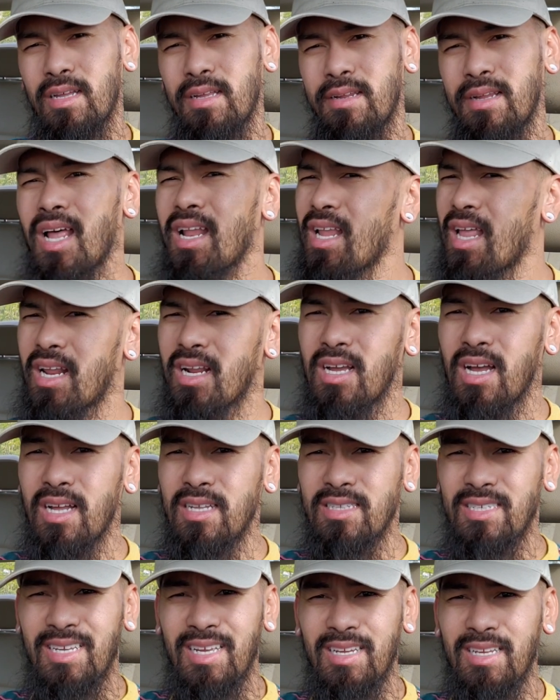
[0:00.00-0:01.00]
Not a lot of
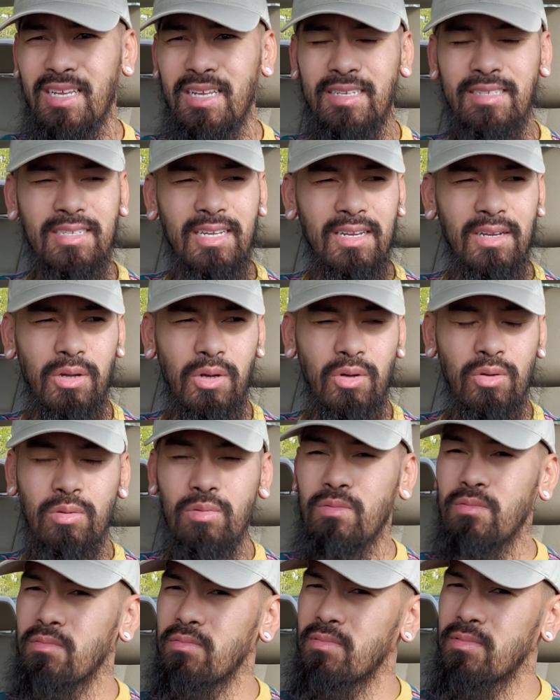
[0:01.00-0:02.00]
content, yes, I
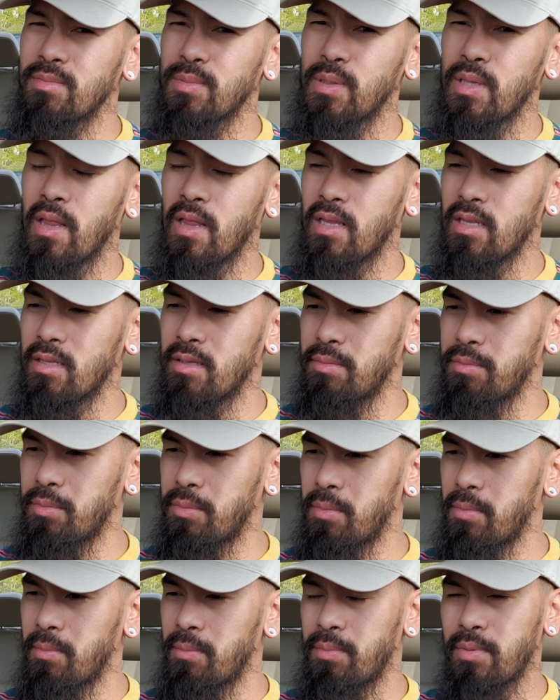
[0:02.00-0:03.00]
know,
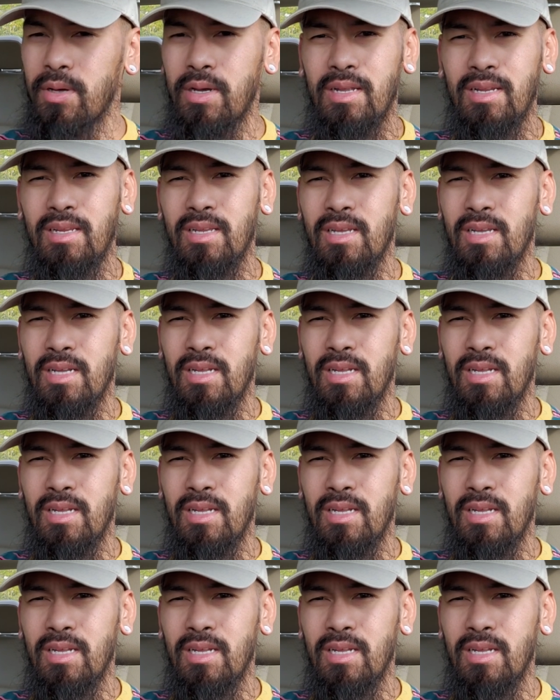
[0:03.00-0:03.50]
but